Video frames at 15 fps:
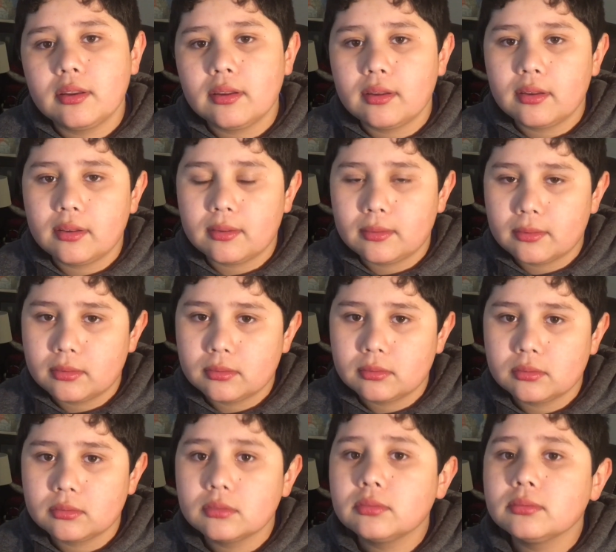
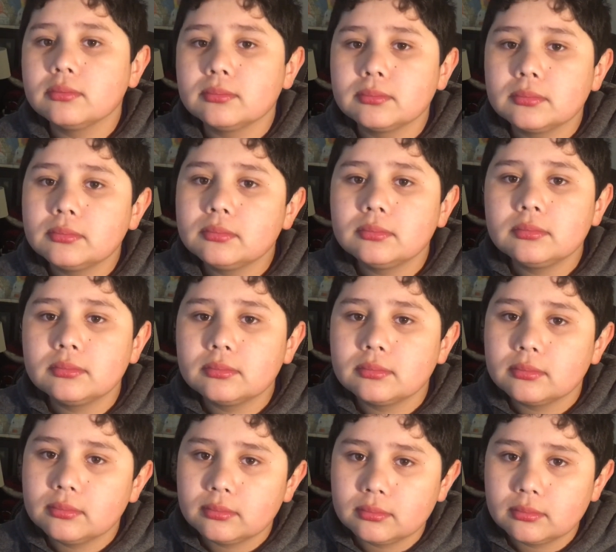
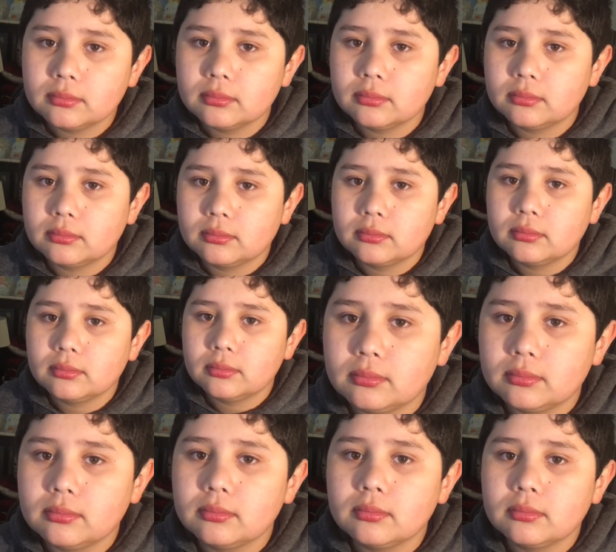
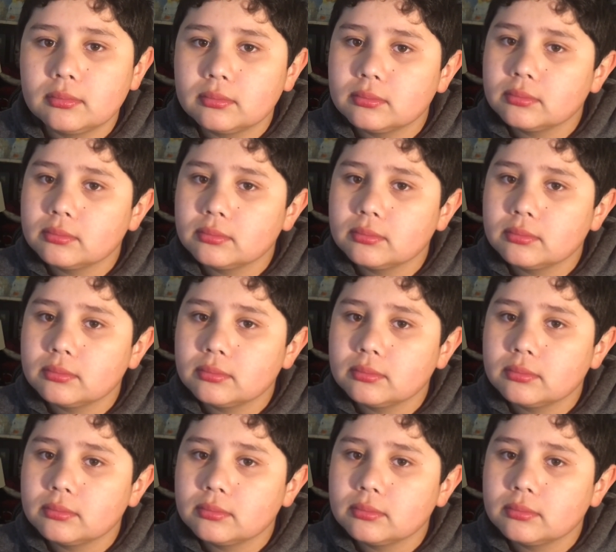No one is speaking in this clip.